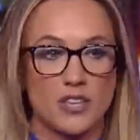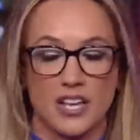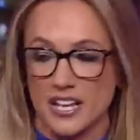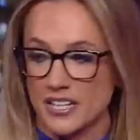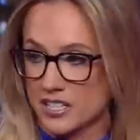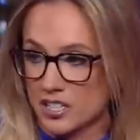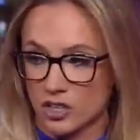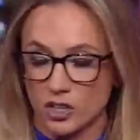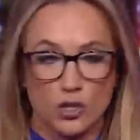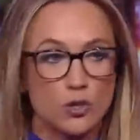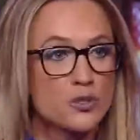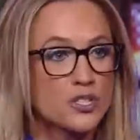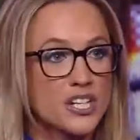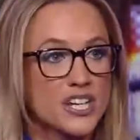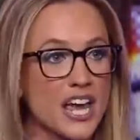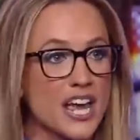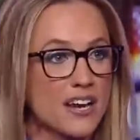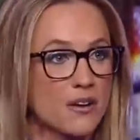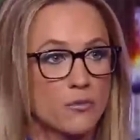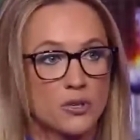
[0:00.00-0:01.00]
is
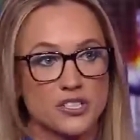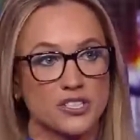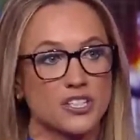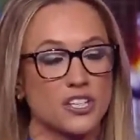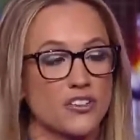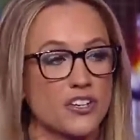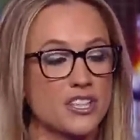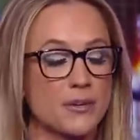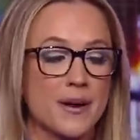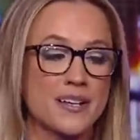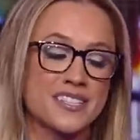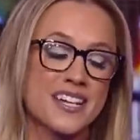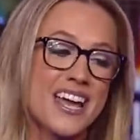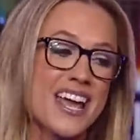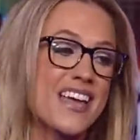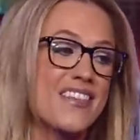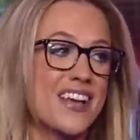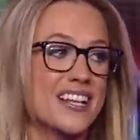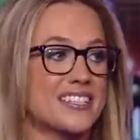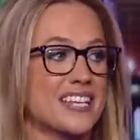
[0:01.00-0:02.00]
losing it and was stealing the bus,
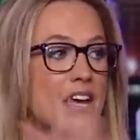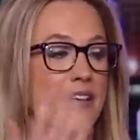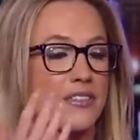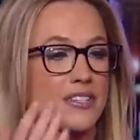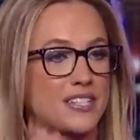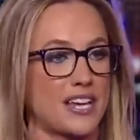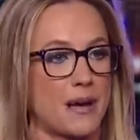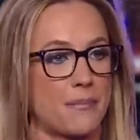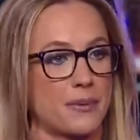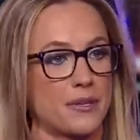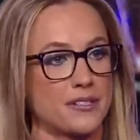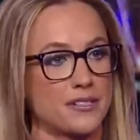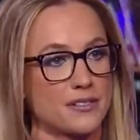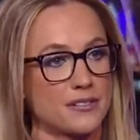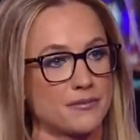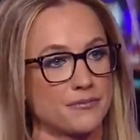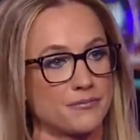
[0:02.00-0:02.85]
and that's how this happens.